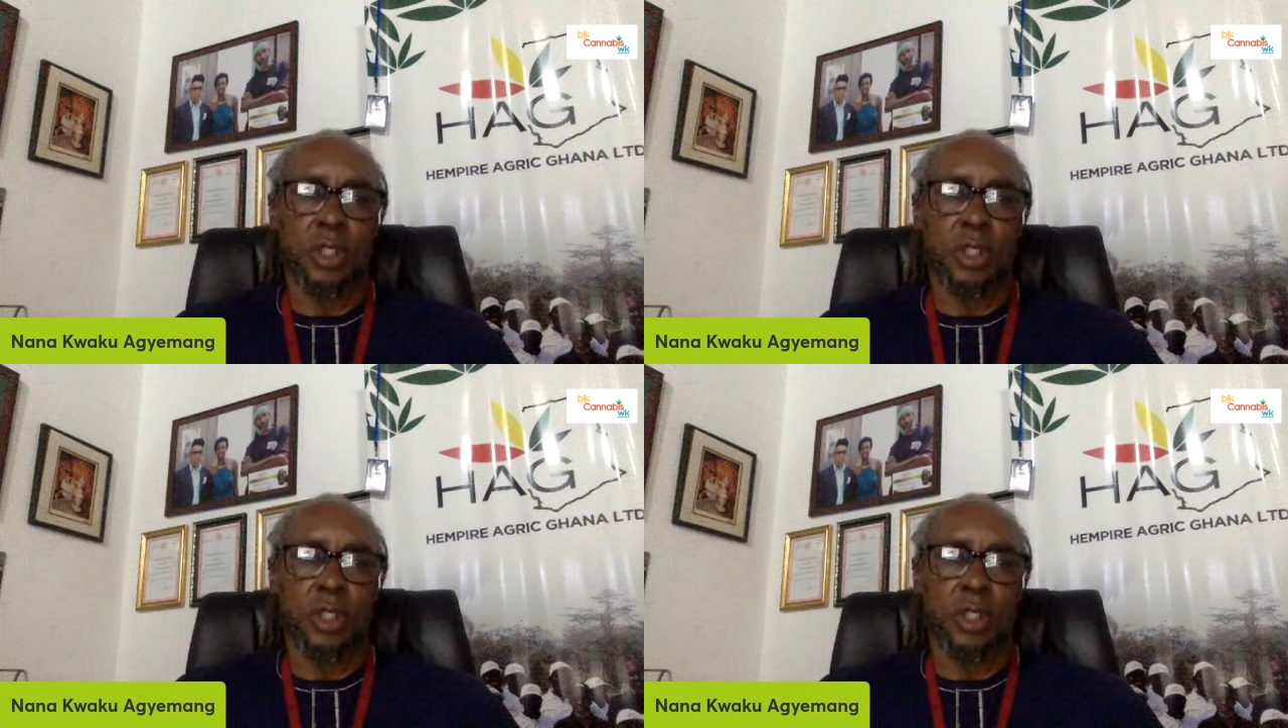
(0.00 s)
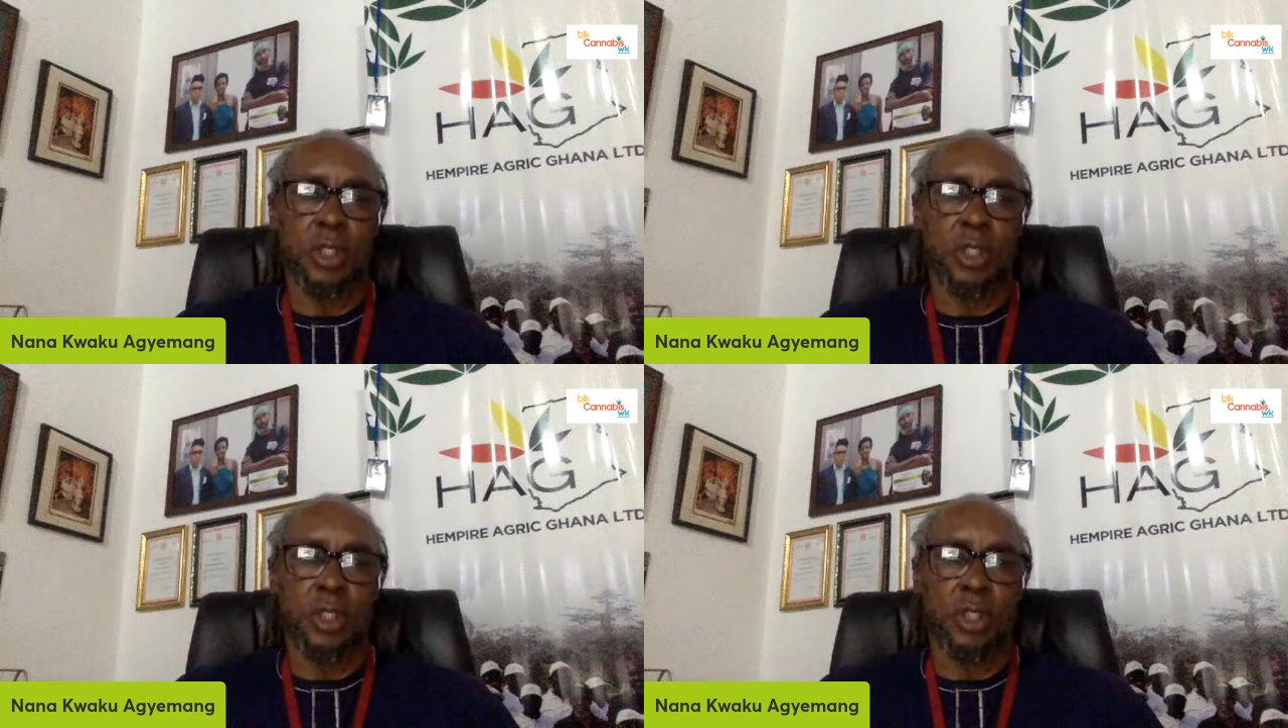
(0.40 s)

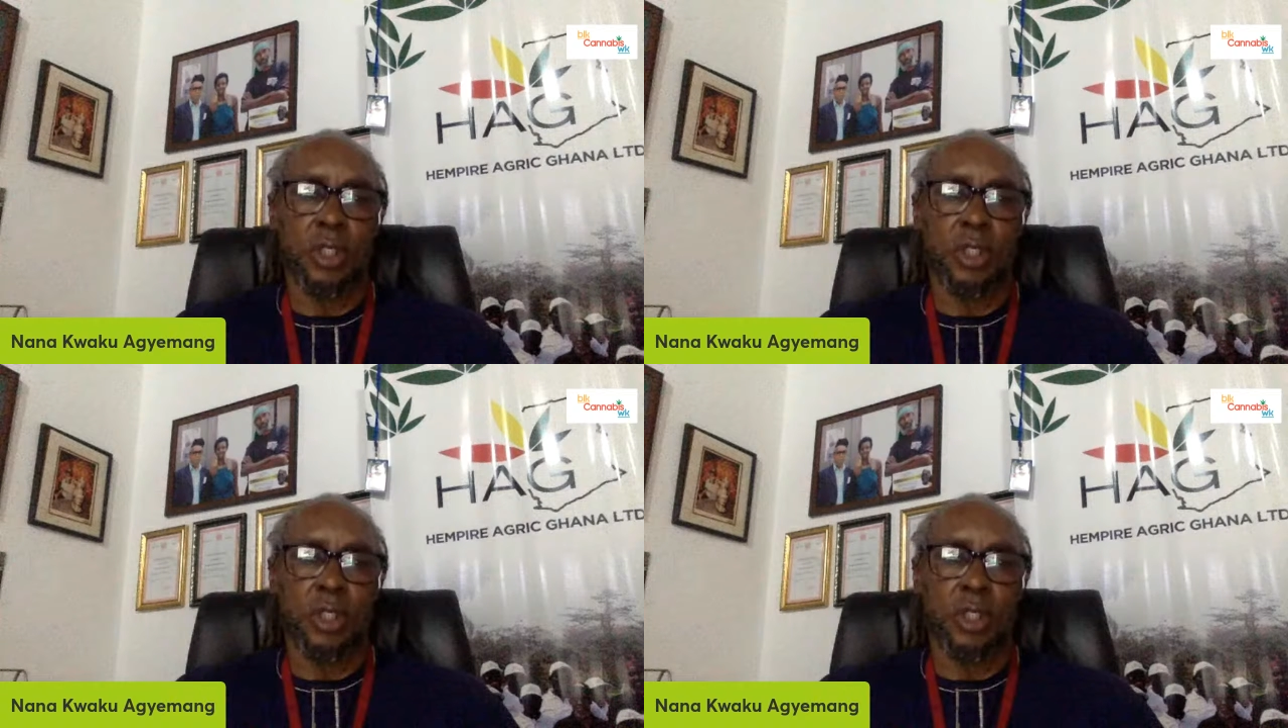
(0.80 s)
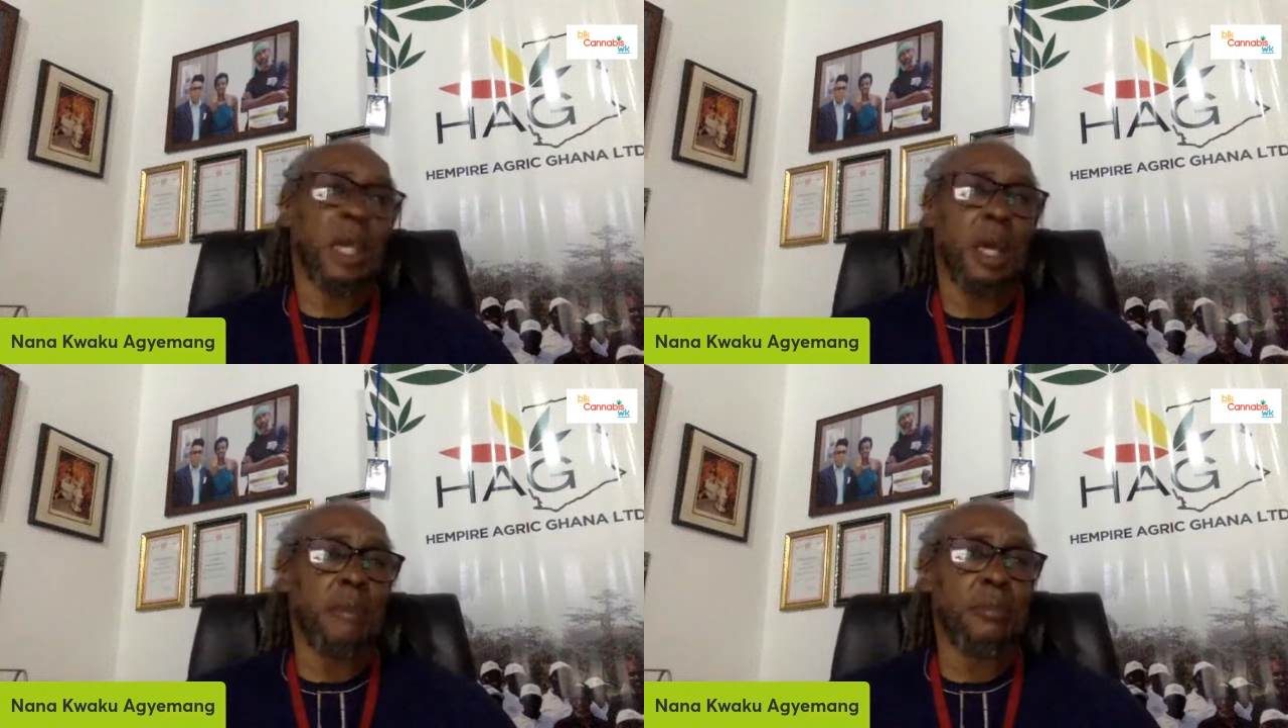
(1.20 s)
But
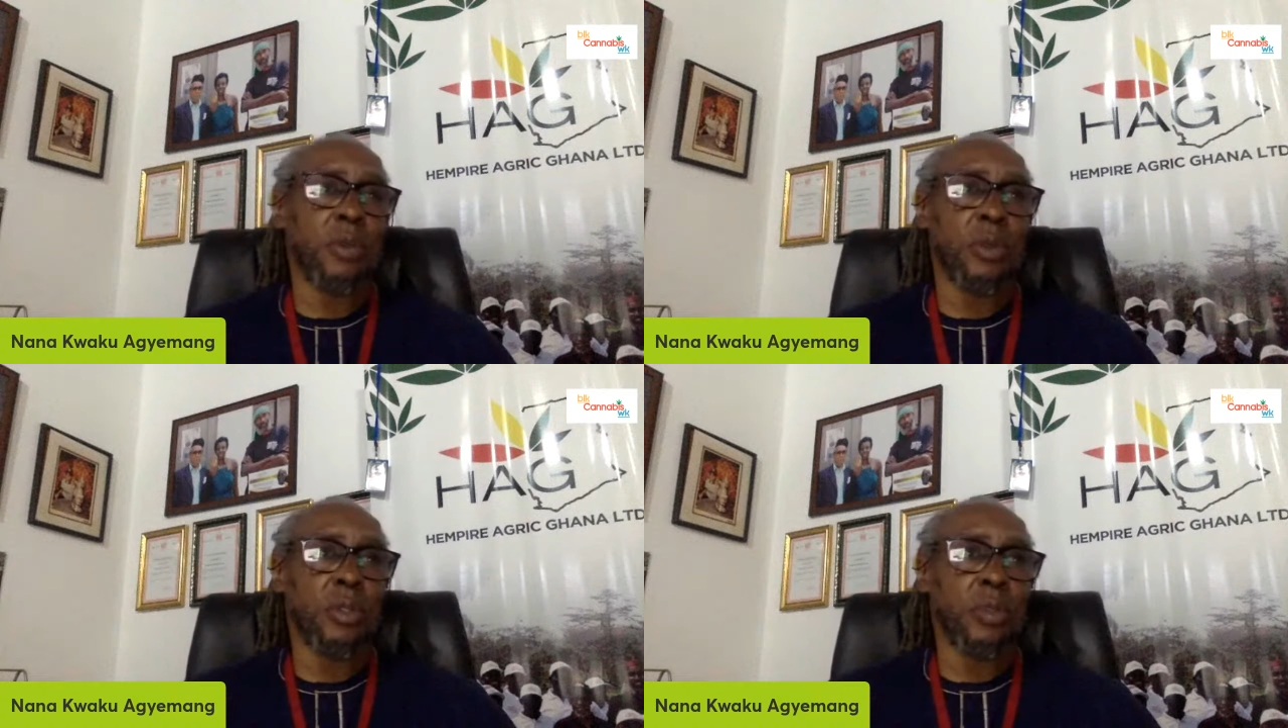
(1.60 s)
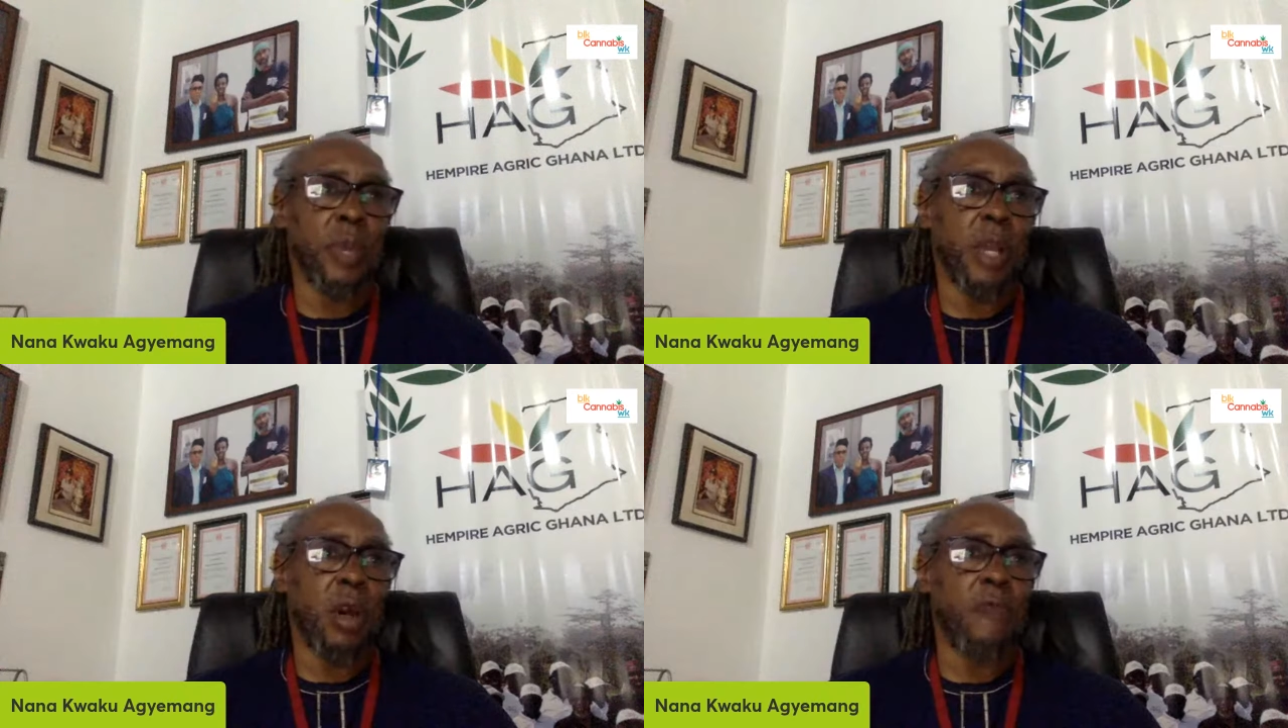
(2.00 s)
we
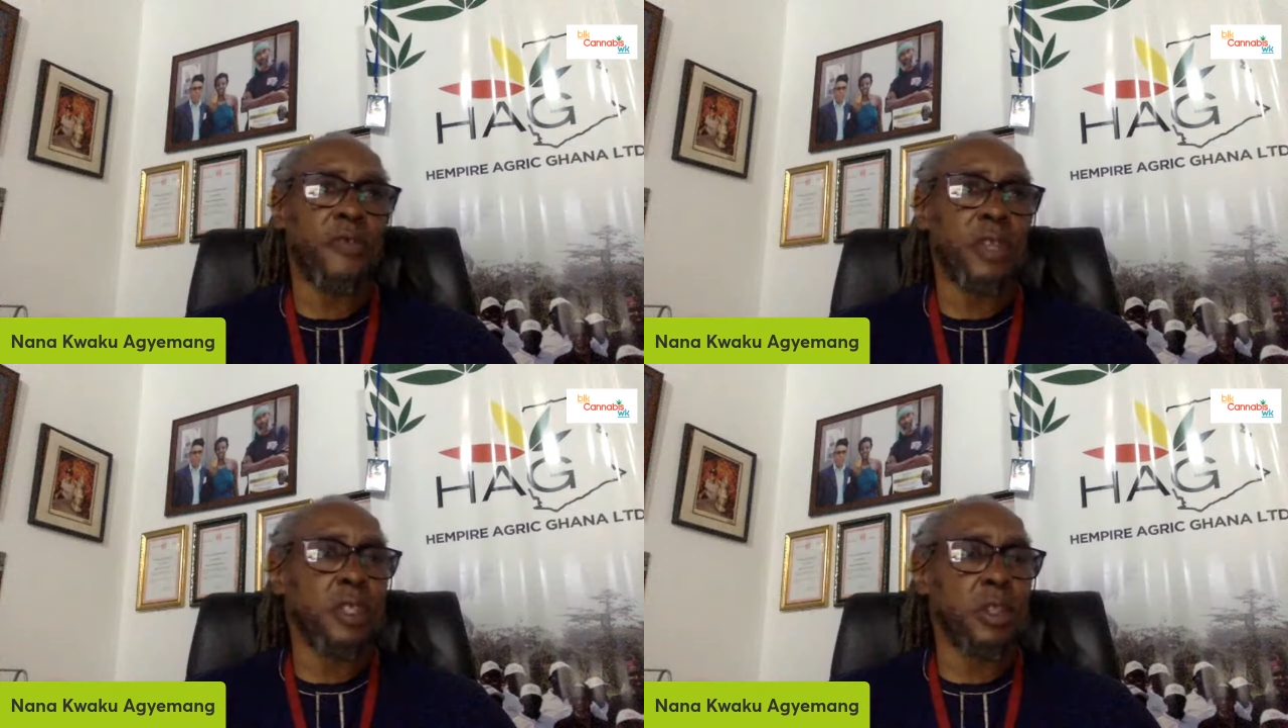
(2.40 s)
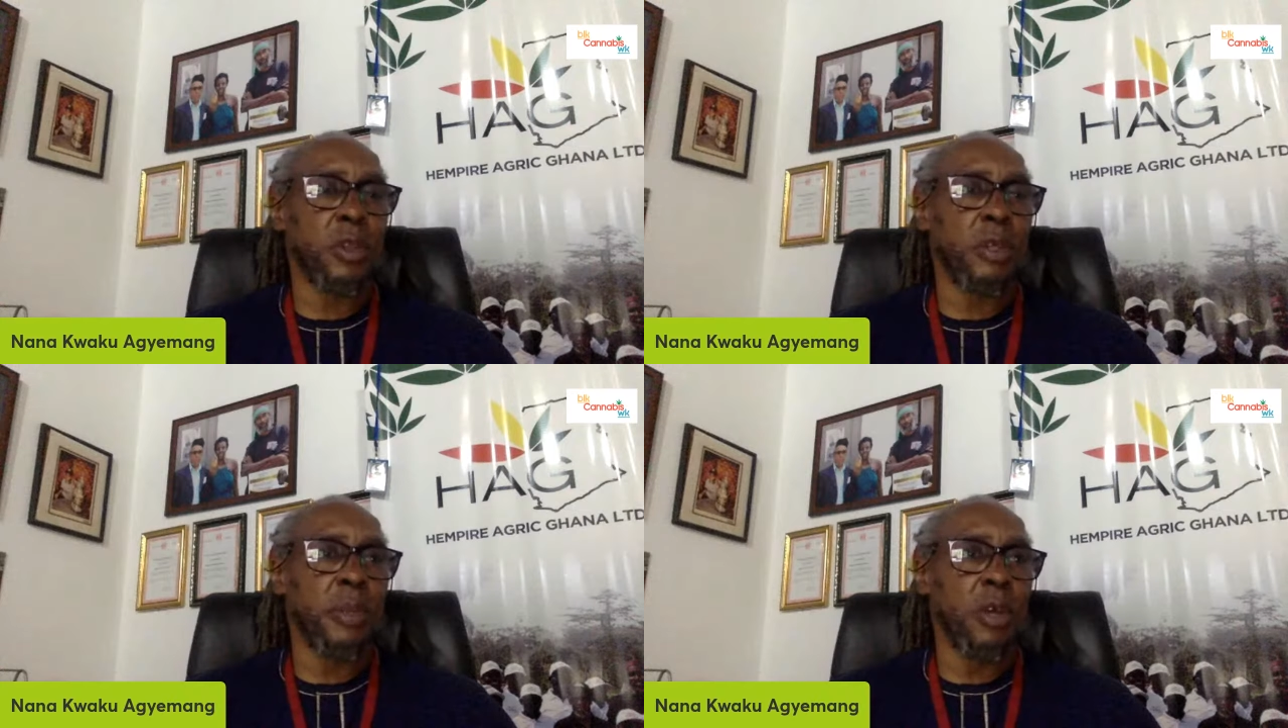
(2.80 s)
are confident it's
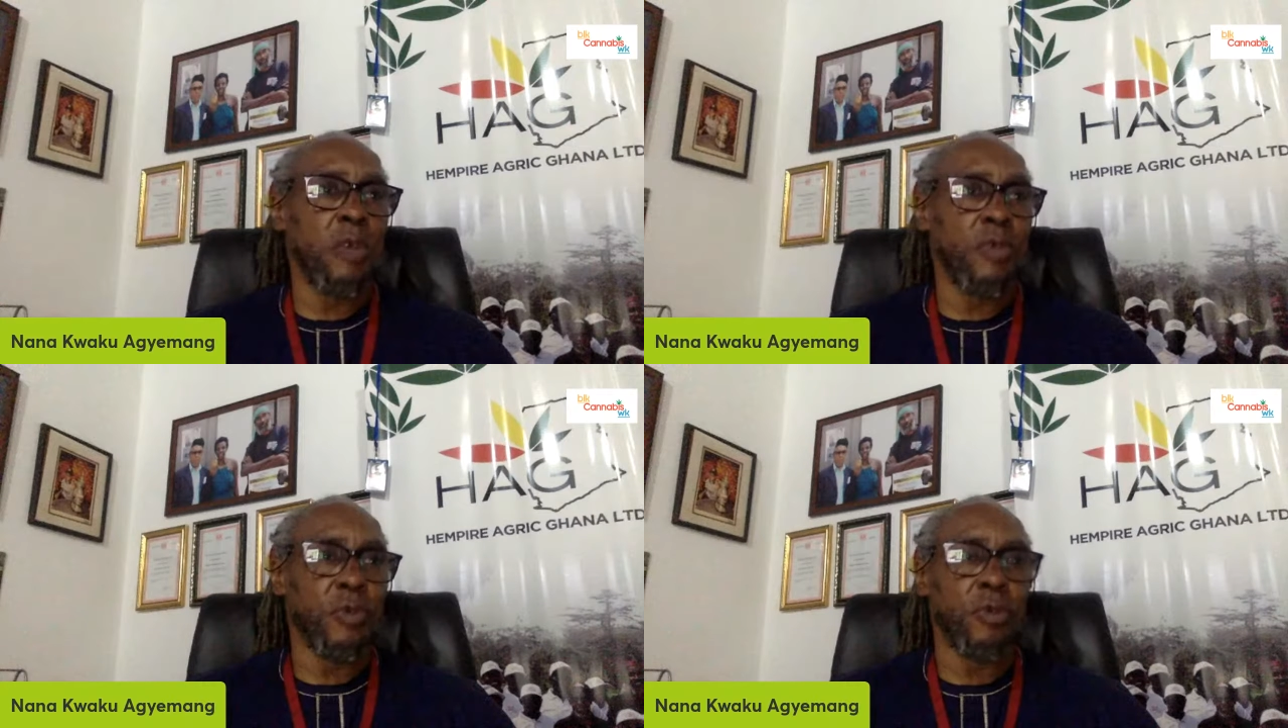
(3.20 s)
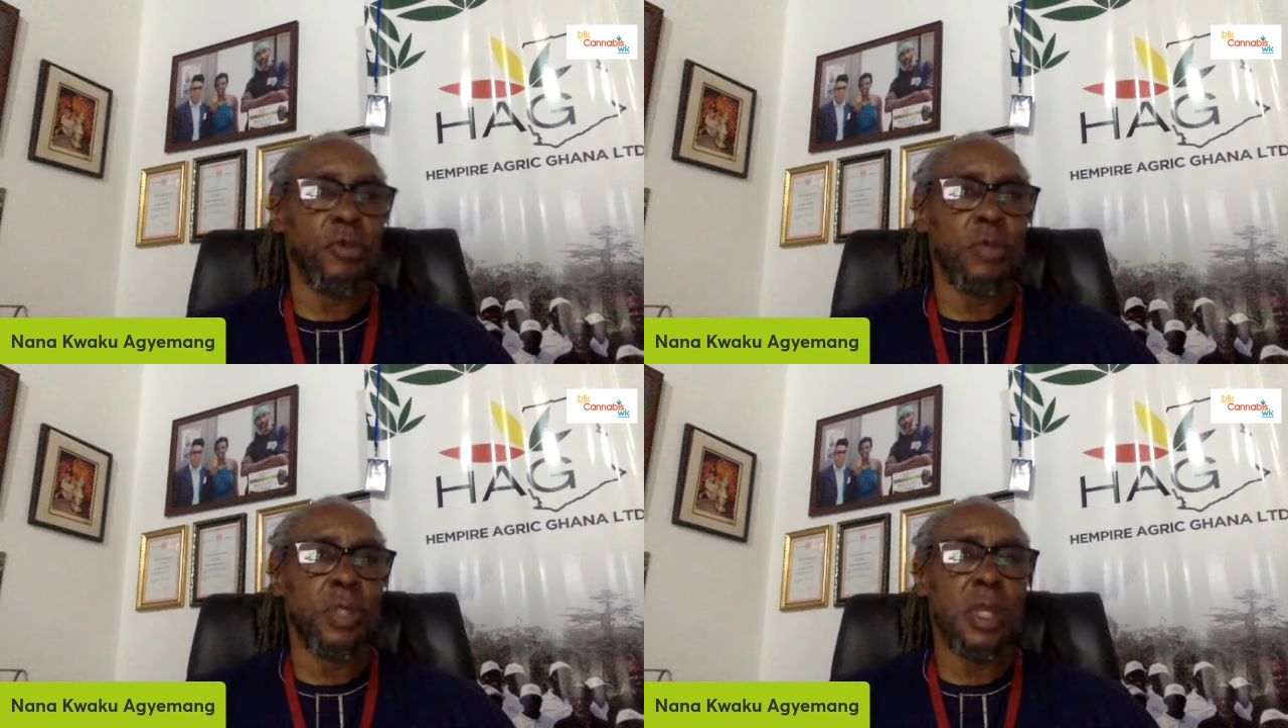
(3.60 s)
going to be overruled.